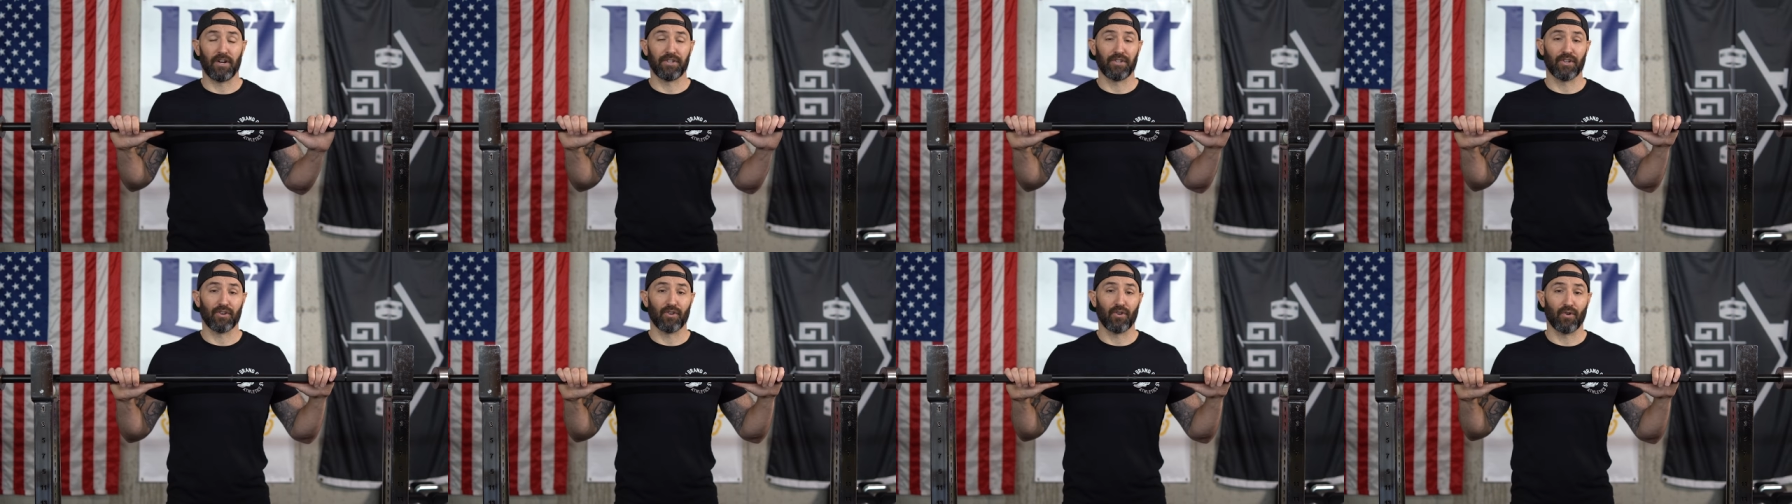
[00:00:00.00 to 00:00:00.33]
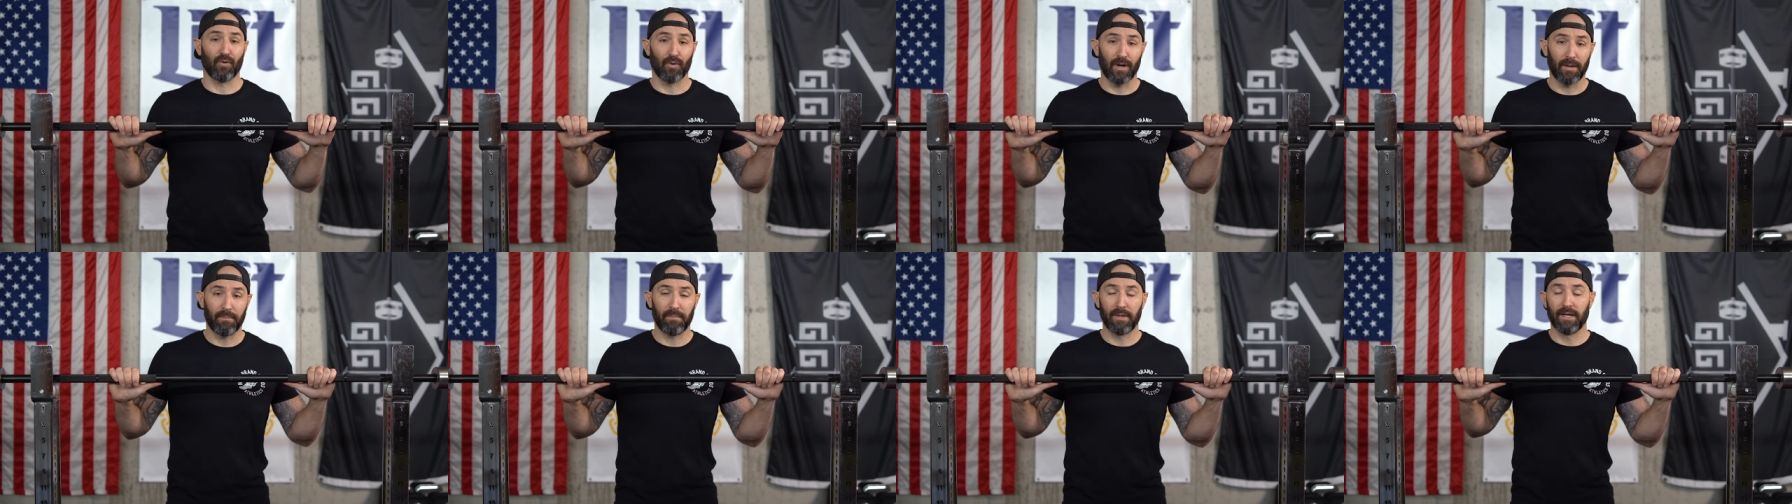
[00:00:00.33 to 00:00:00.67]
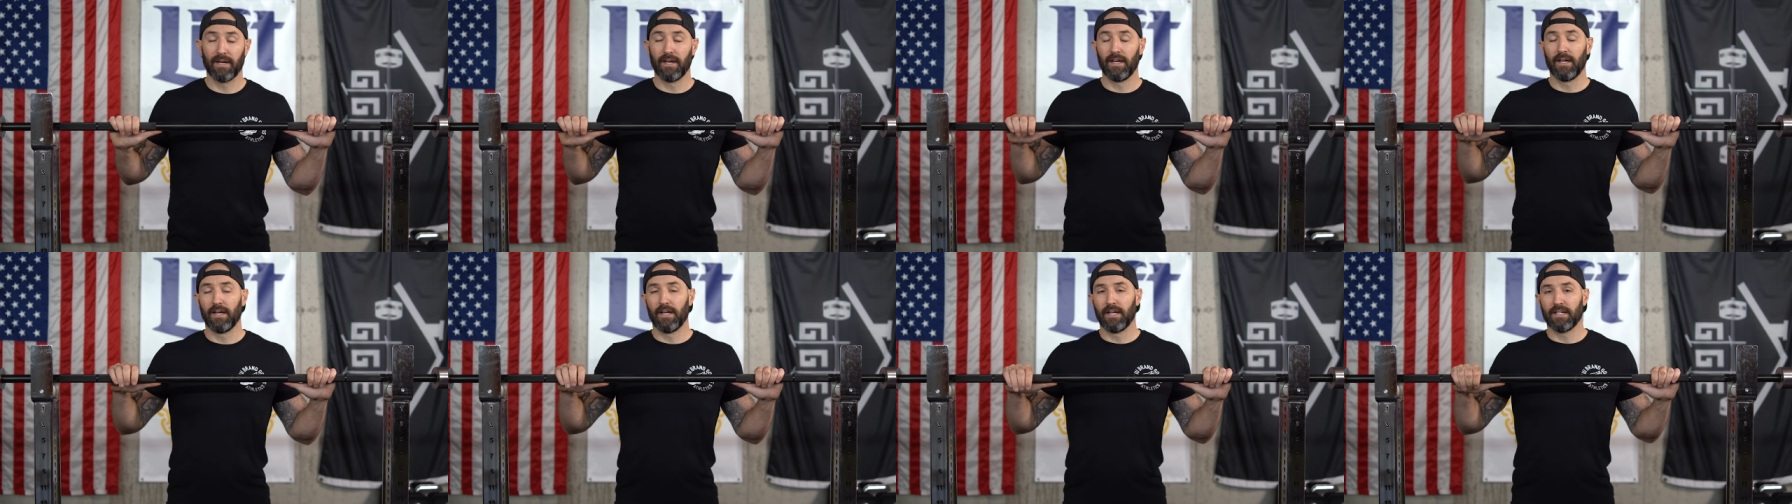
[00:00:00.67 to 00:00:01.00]
on your grip.
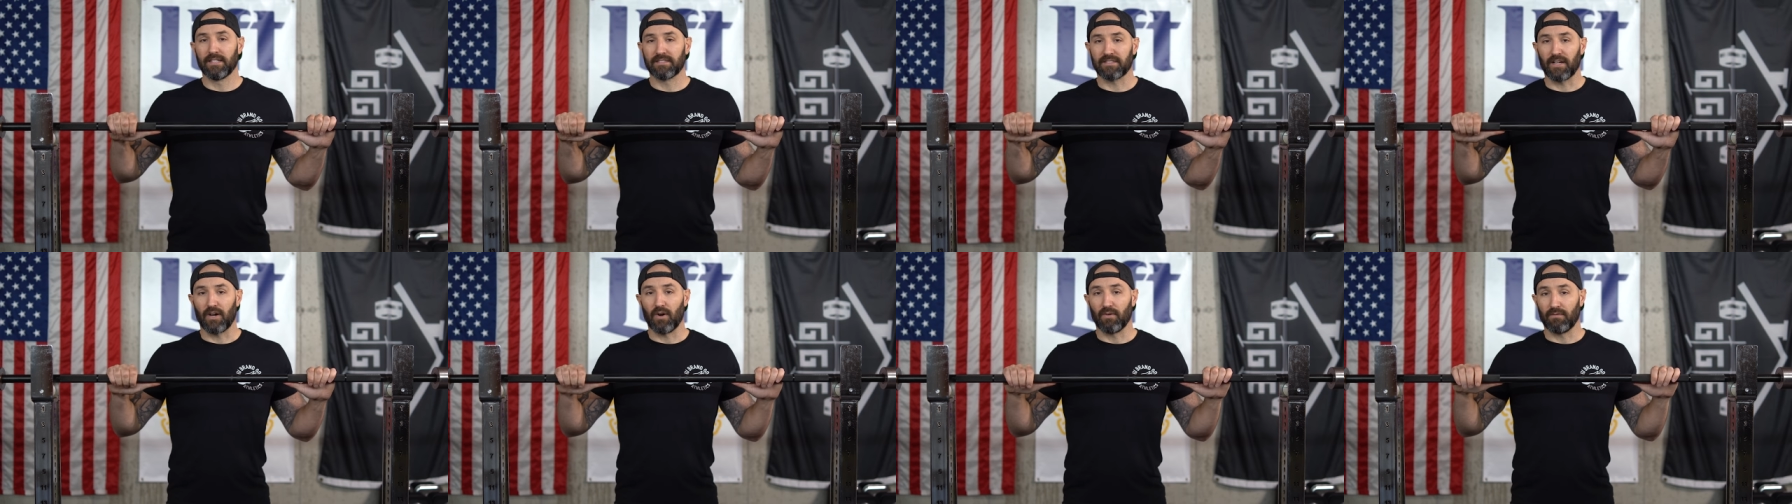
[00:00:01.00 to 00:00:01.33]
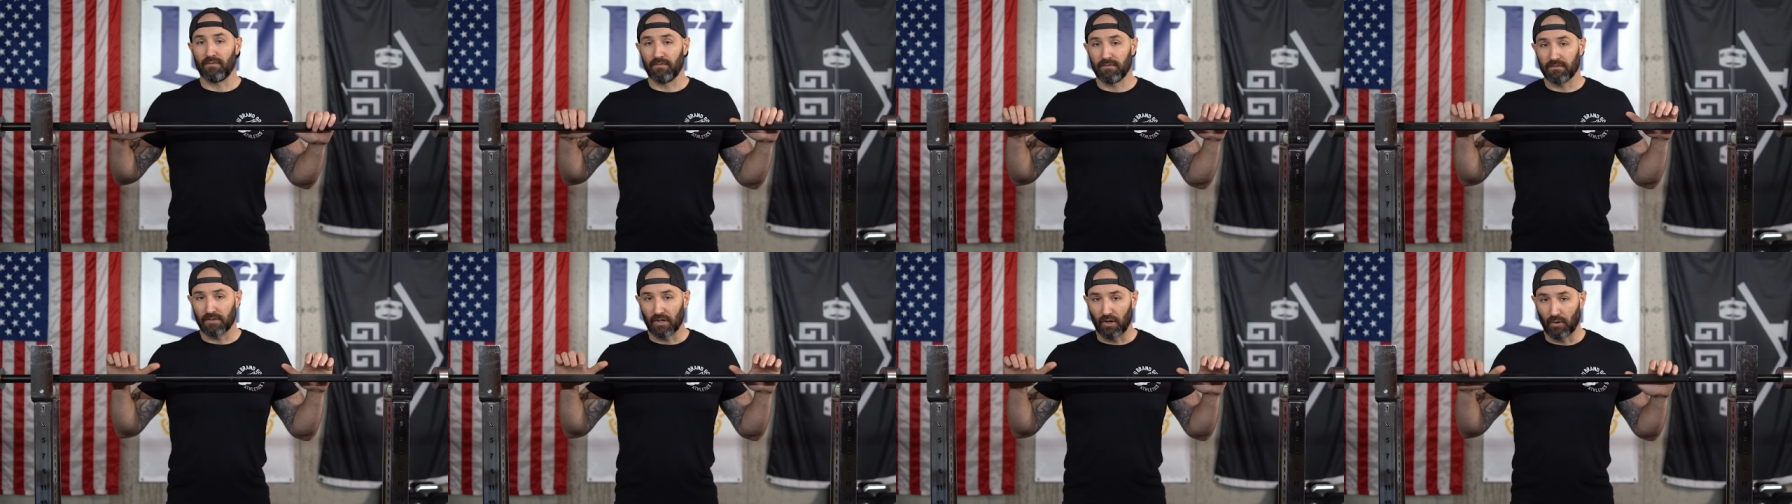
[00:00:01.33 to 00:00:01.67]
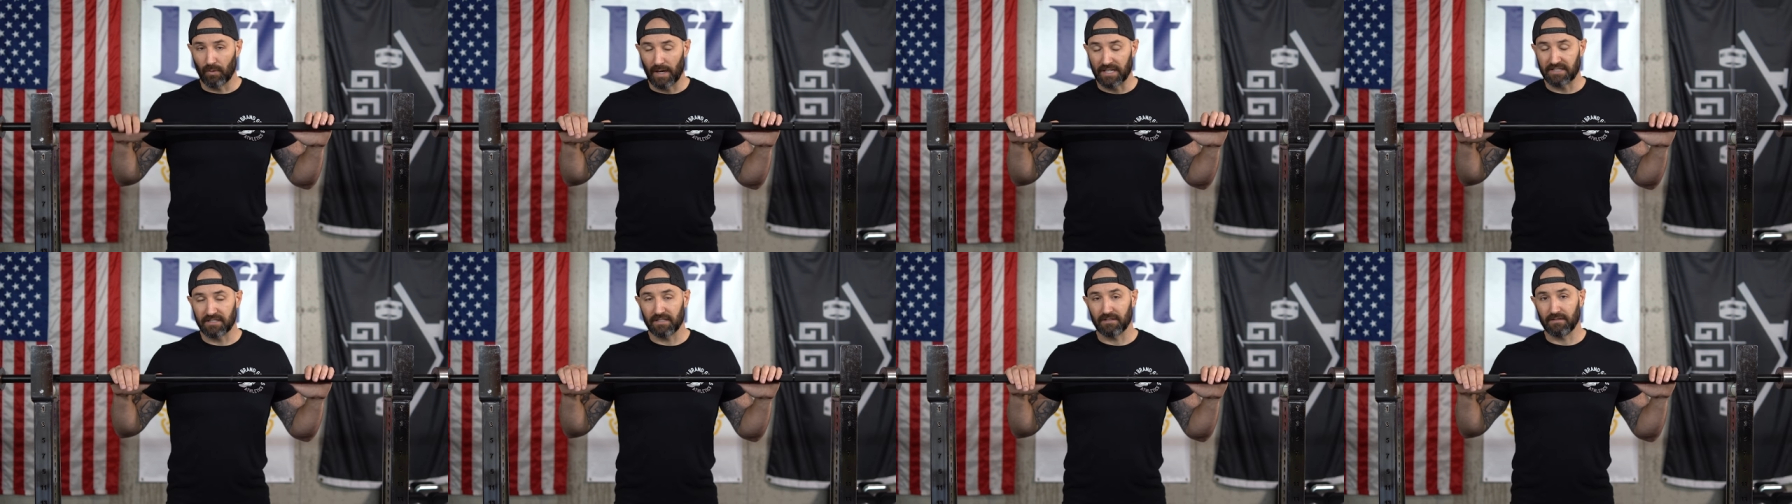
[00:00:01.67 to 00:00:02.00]
So
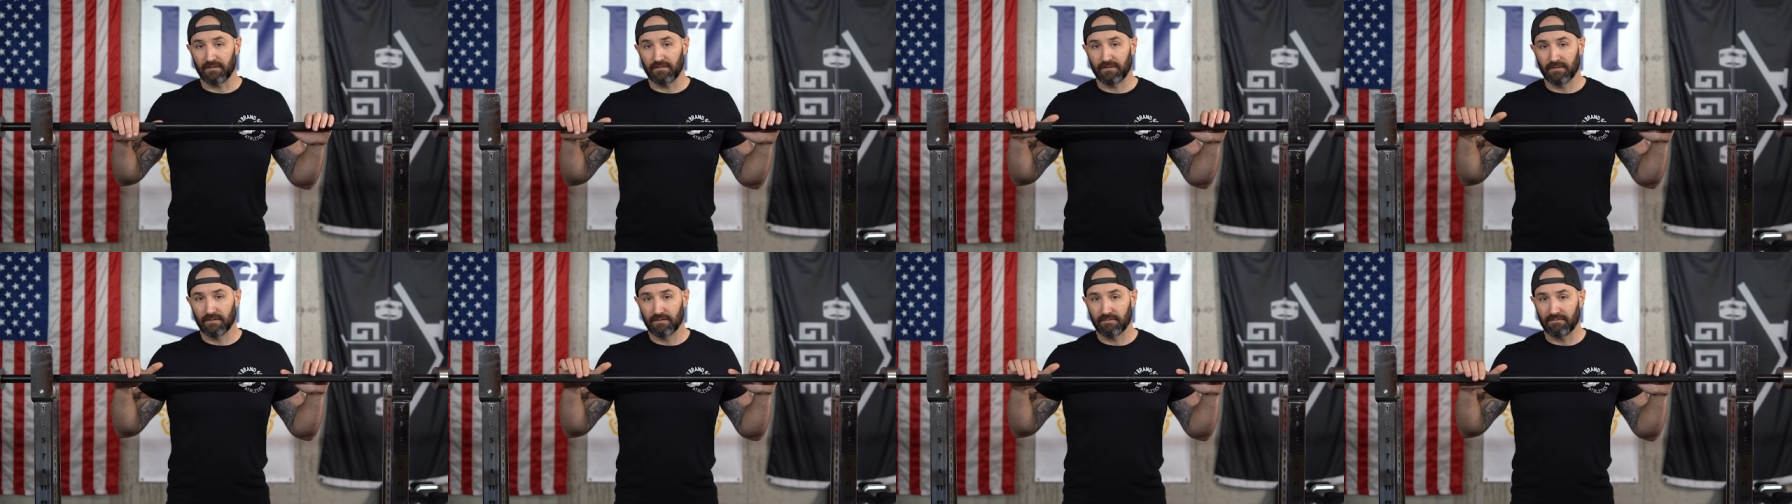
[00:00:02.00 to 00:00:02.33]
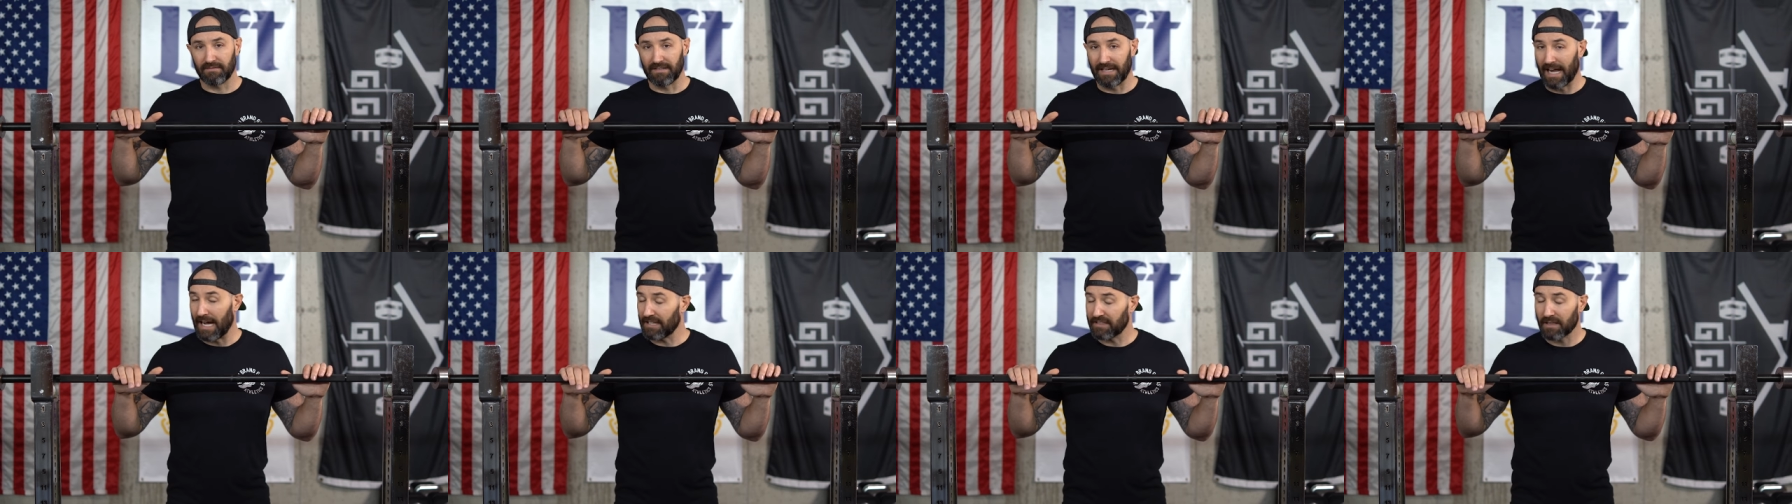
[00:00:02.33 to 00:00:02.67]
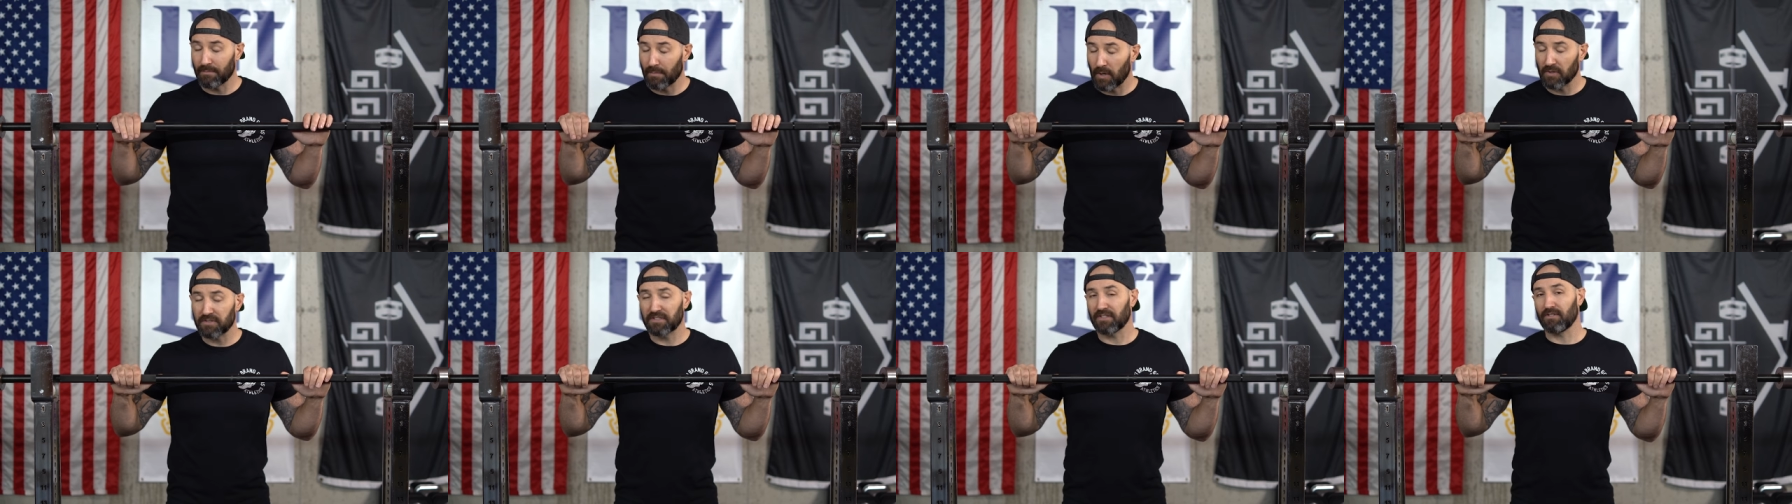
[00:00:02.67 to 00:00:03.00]
aggressive, not
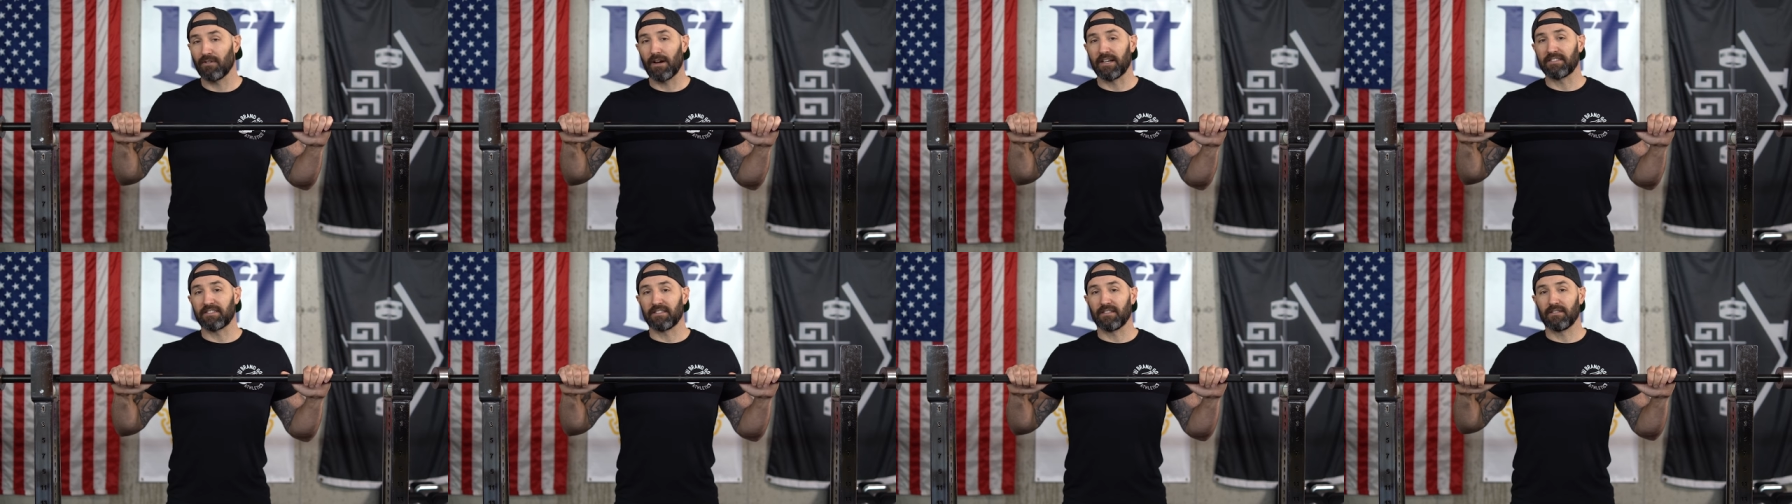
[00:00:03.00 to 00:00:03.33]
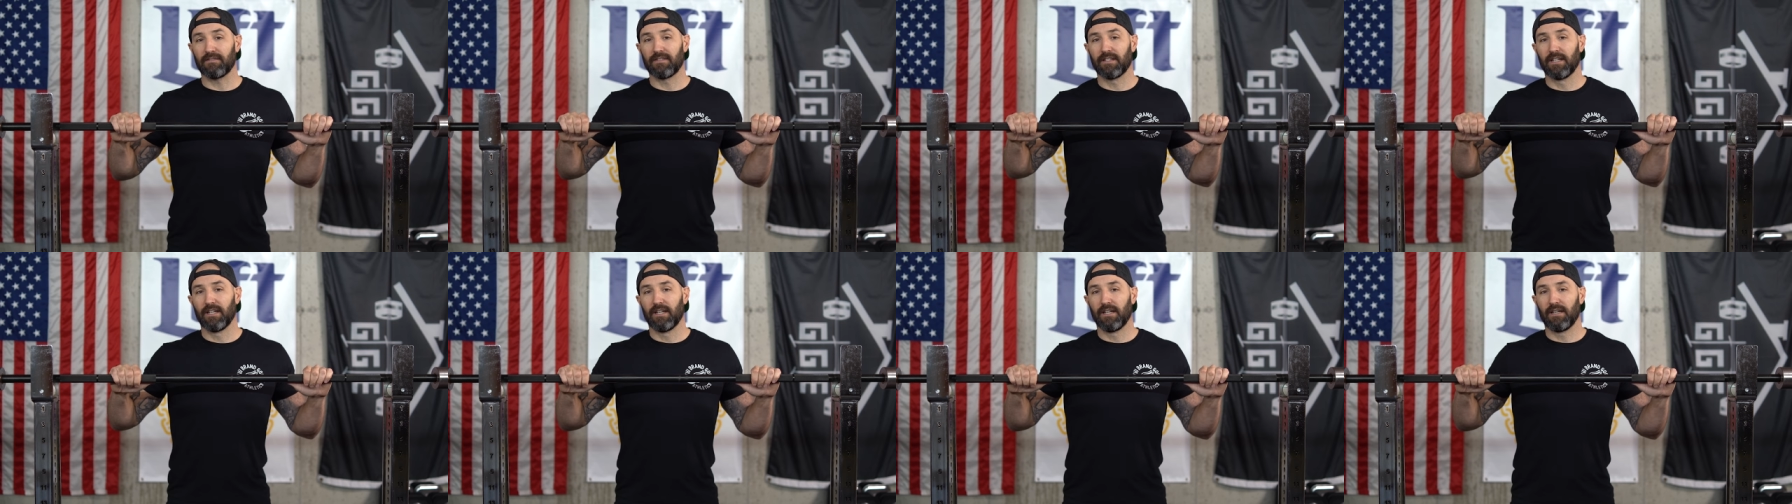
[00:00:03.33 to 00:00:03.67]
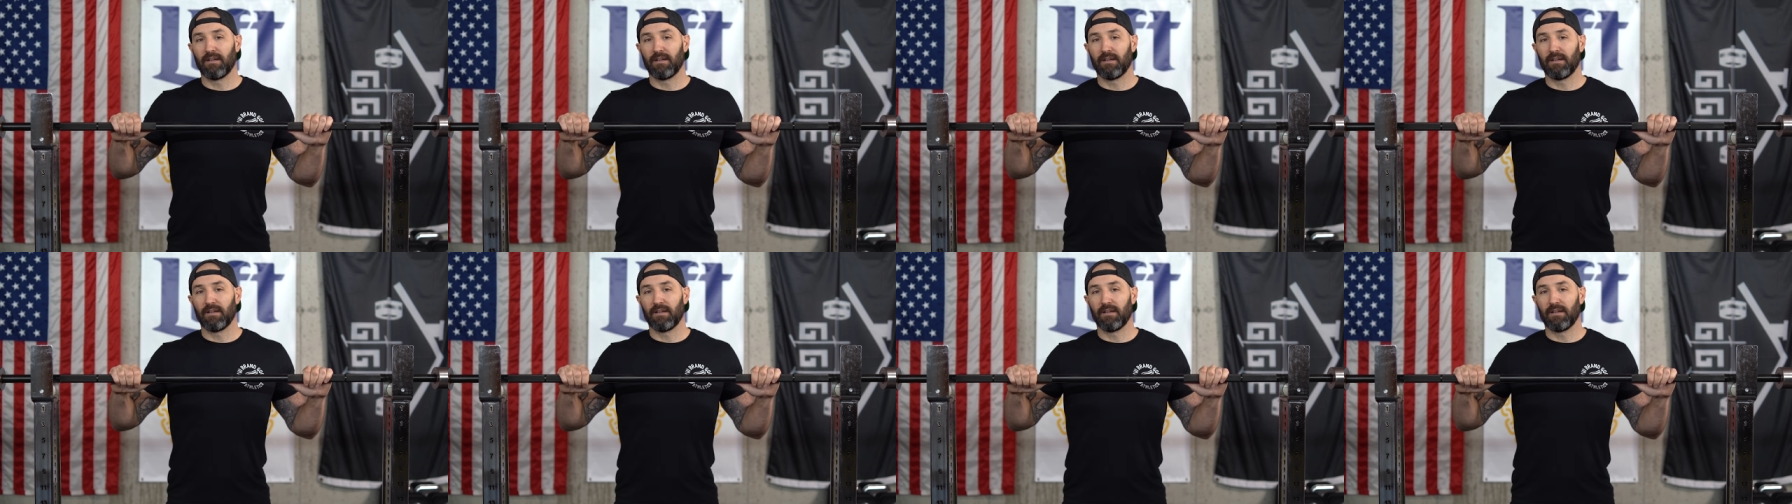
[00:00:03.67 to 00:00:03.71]
the most aggressive,